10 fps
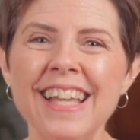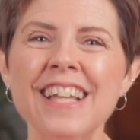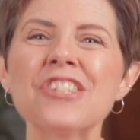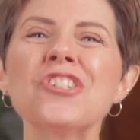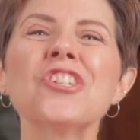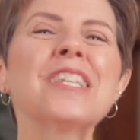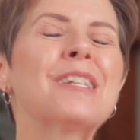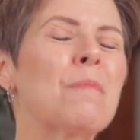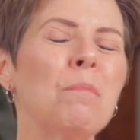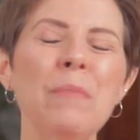So just
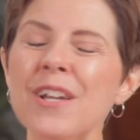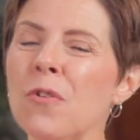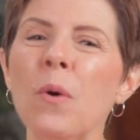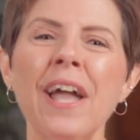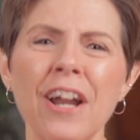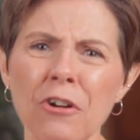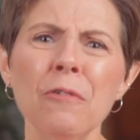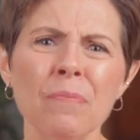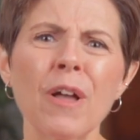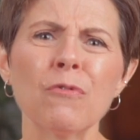be aware
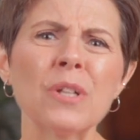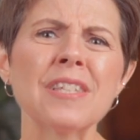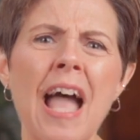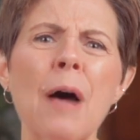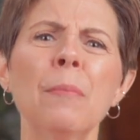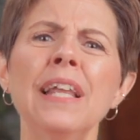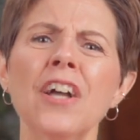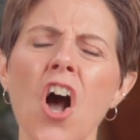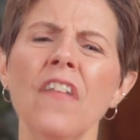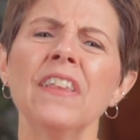of what's happening
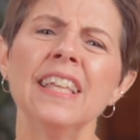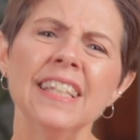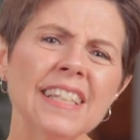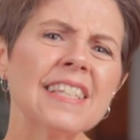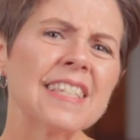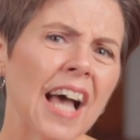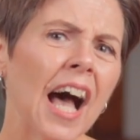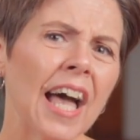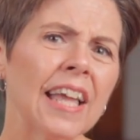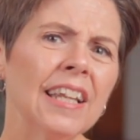on the
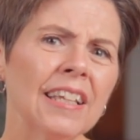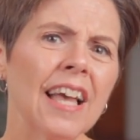inside